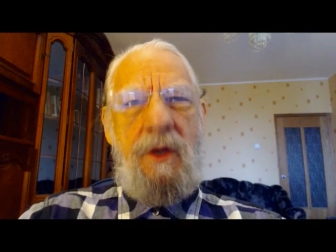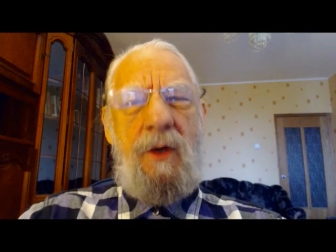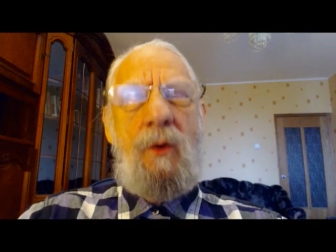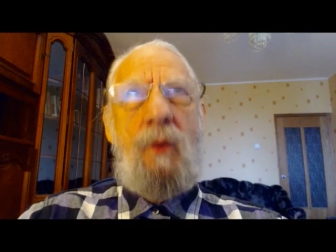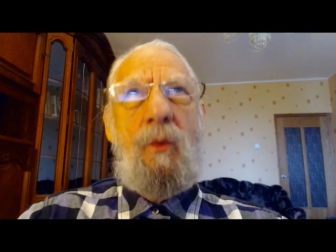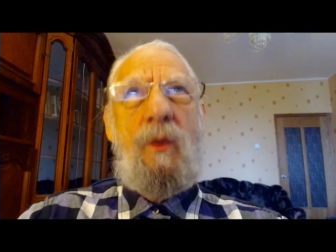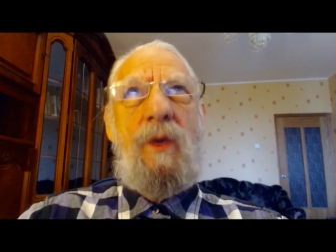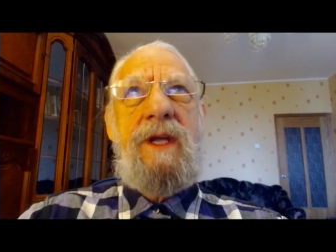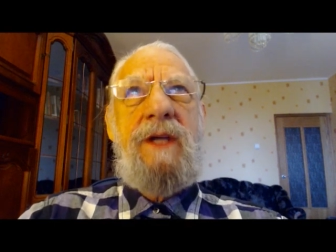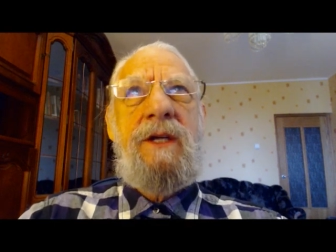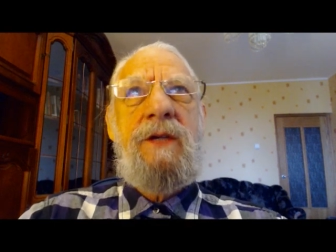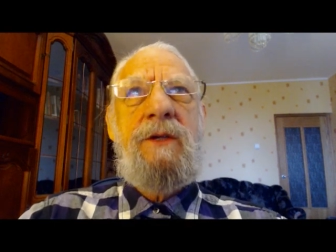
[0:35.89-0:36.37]

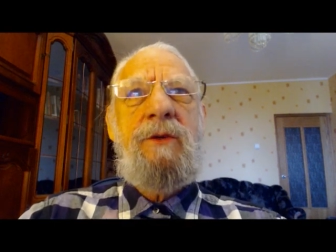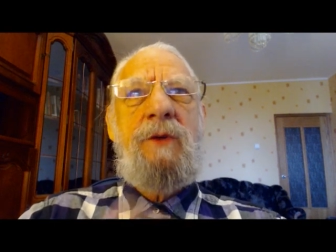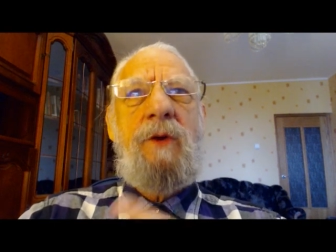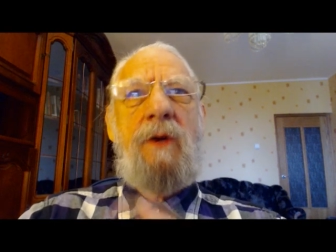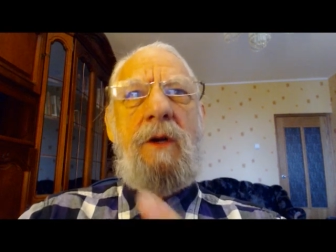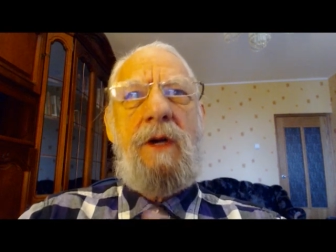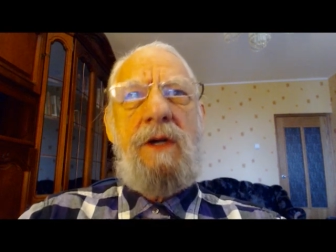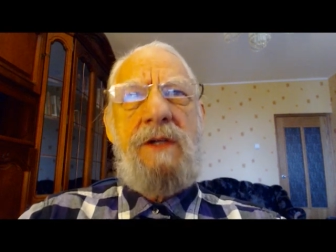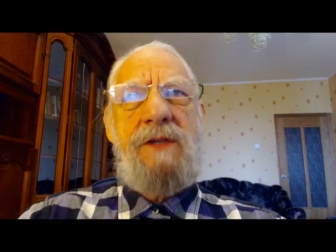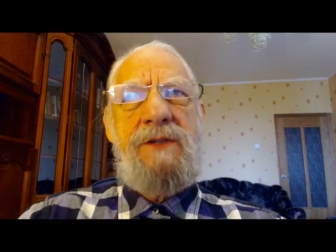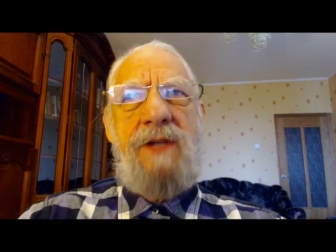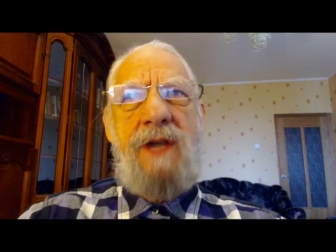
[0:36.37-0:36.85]
We
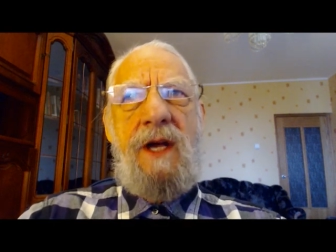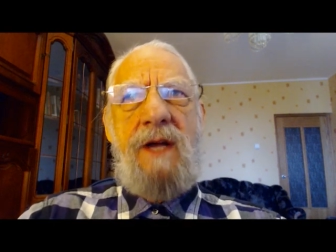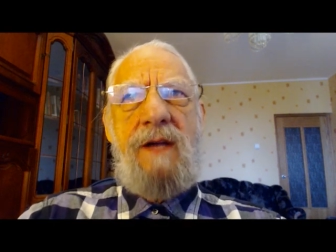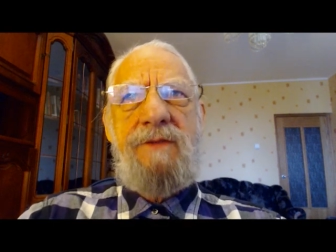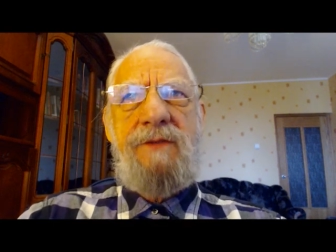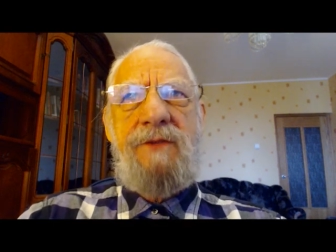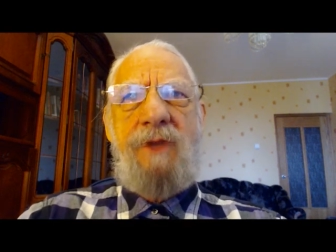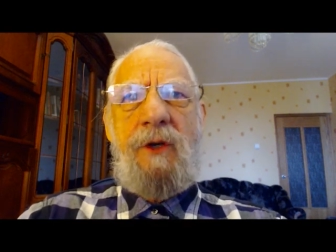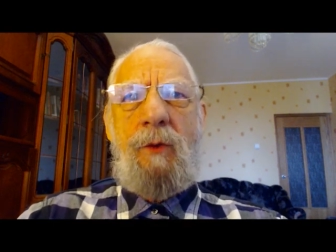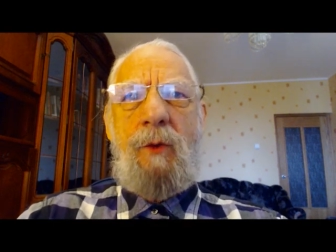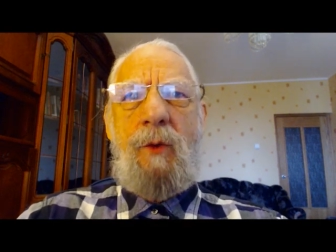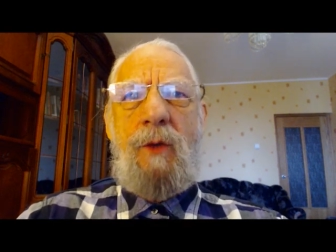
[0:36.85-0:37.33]
control
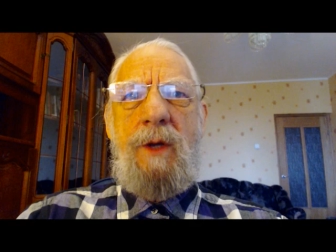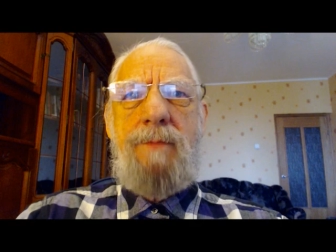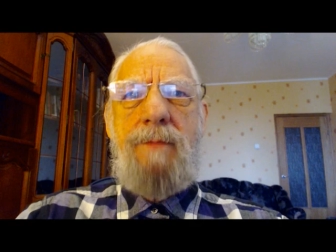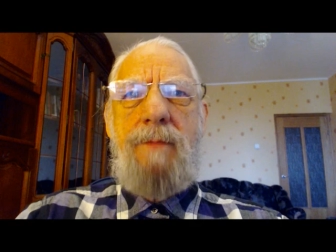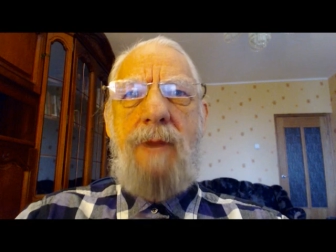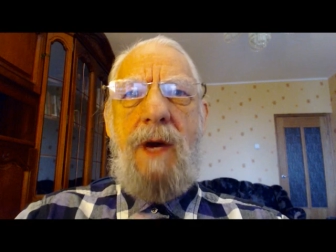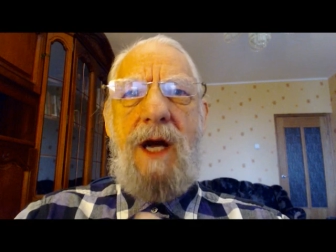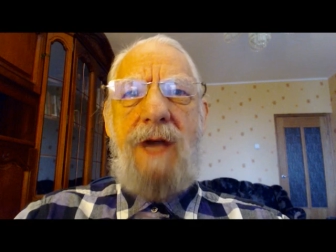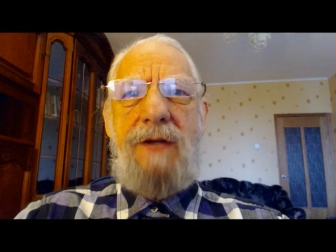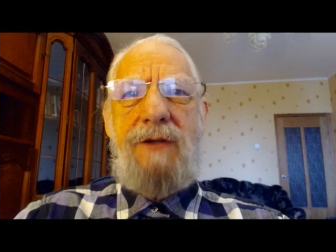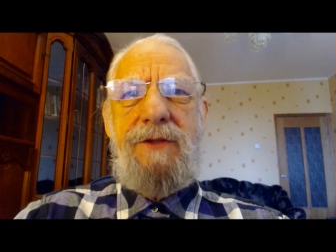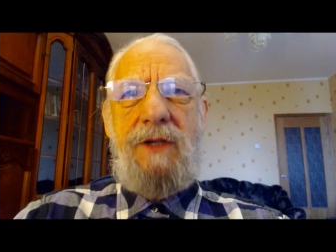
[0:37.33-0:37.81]
ourselves or we
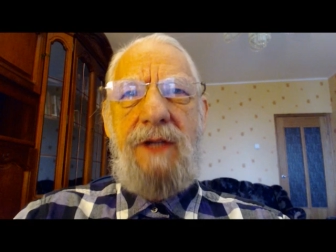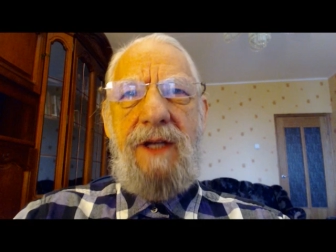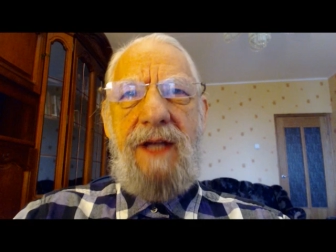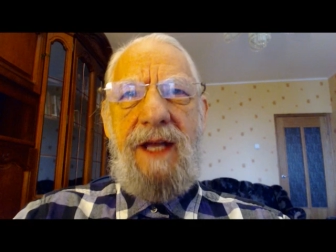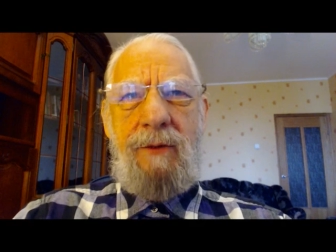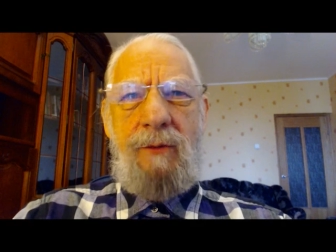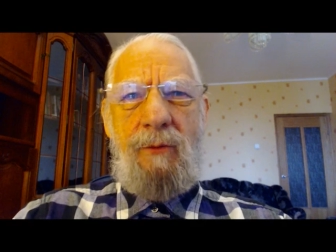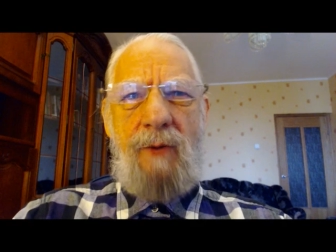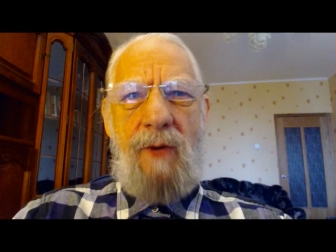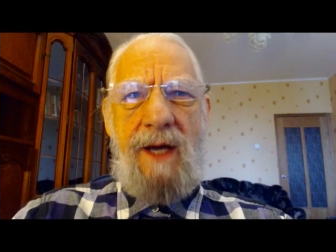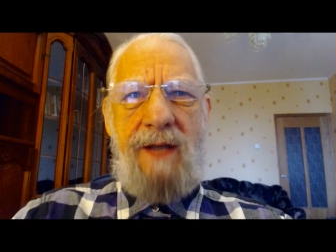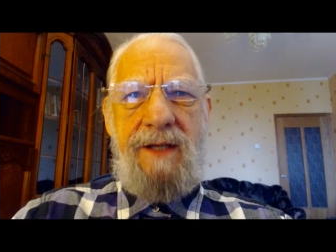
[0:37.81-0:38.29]

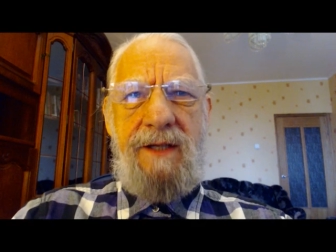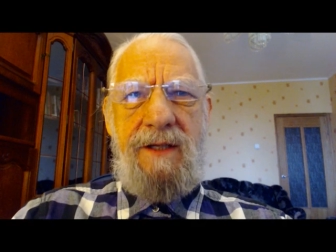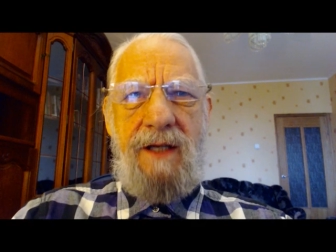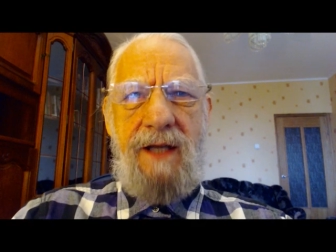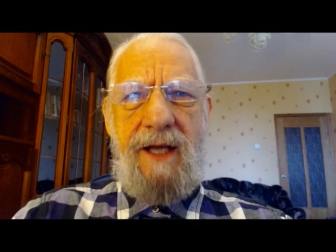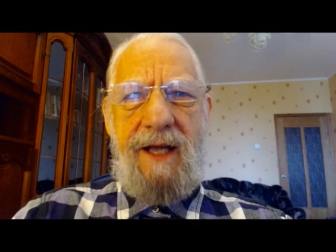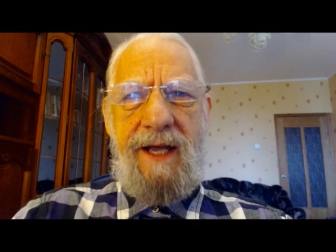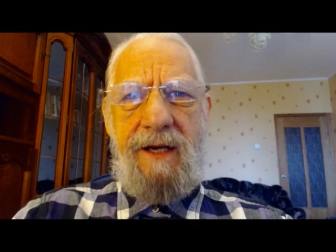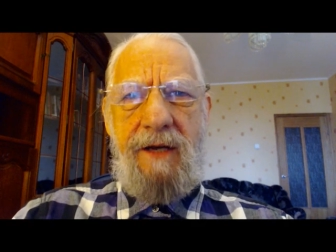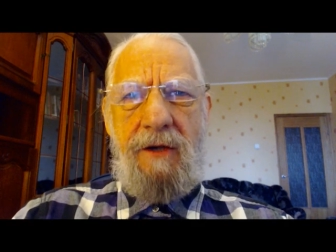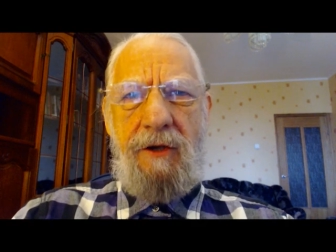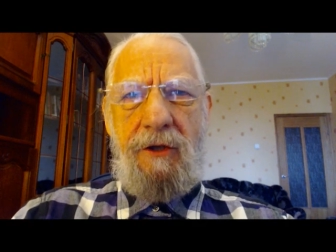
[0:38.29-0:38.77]
modulate,
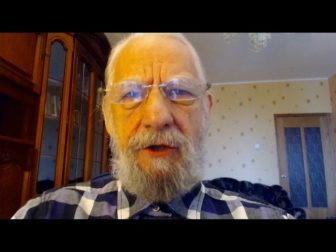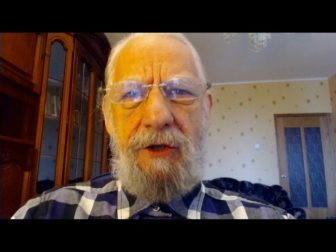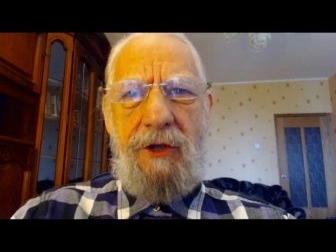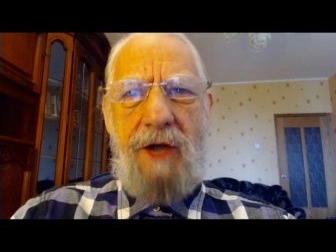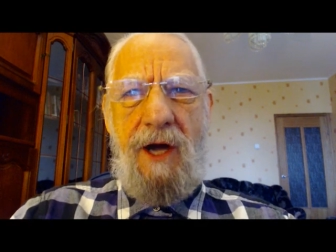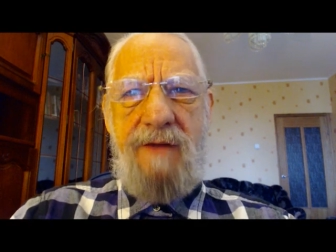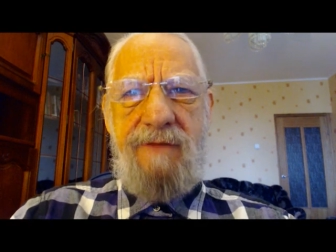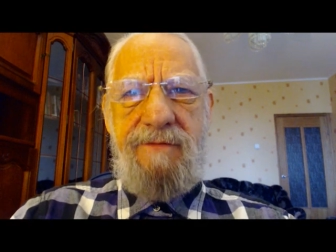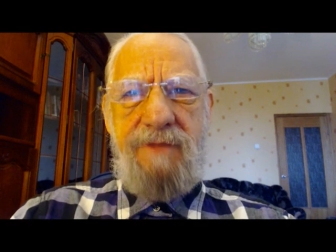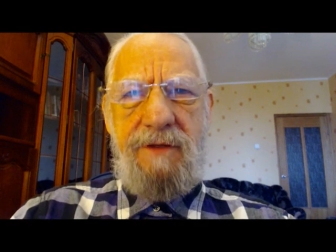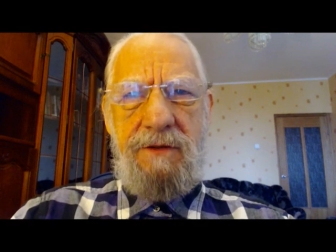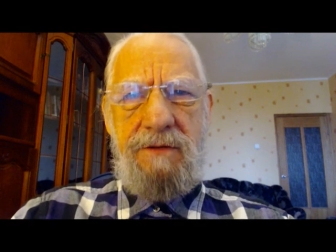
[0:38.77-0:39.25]
regulate, or
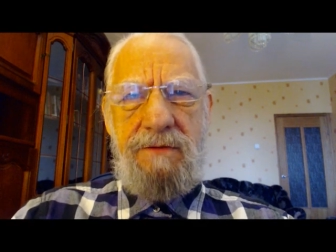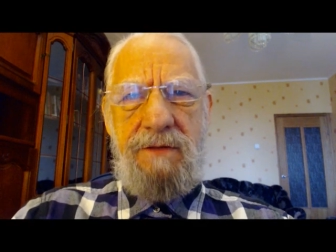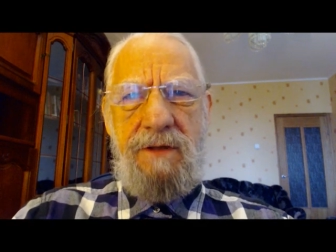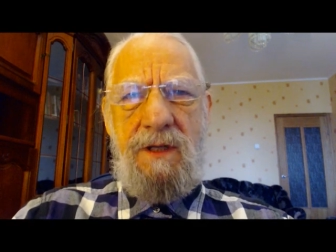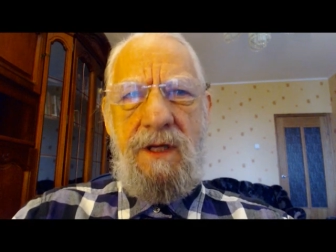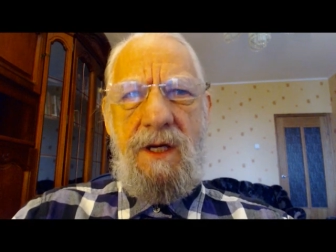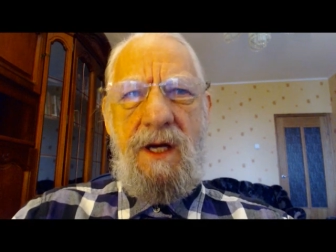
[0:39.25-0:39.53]
govern